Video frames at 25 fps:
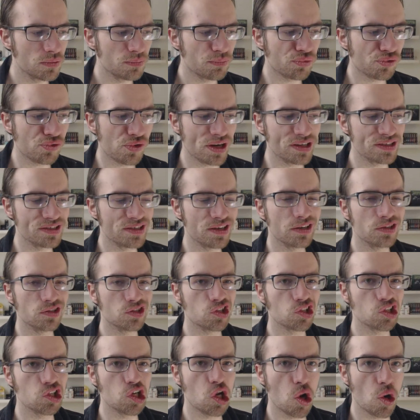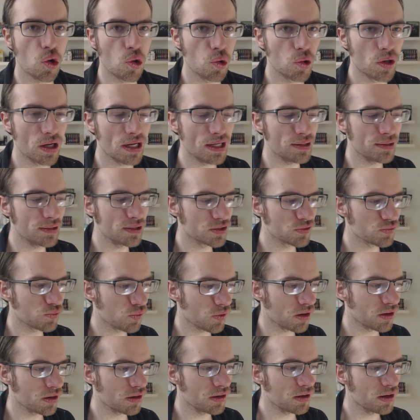President Snow in this
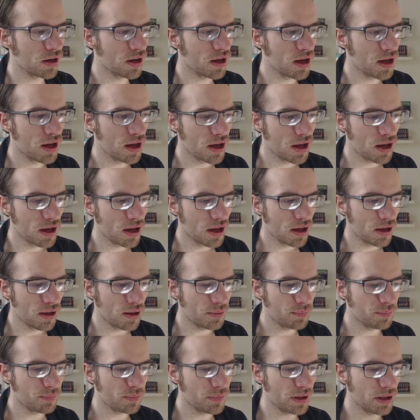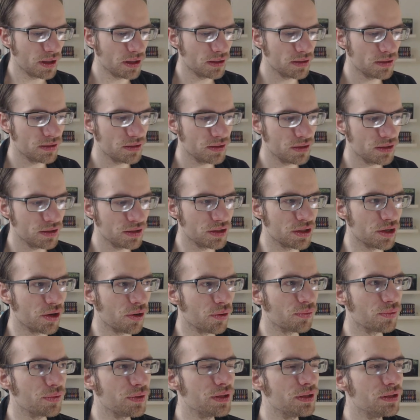one. You
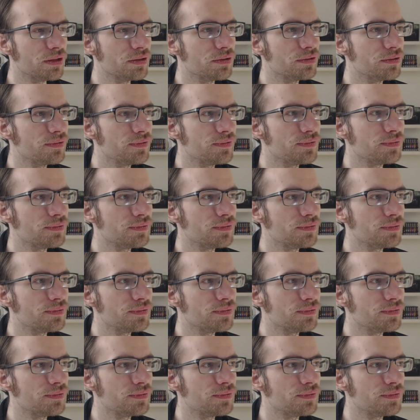know, the,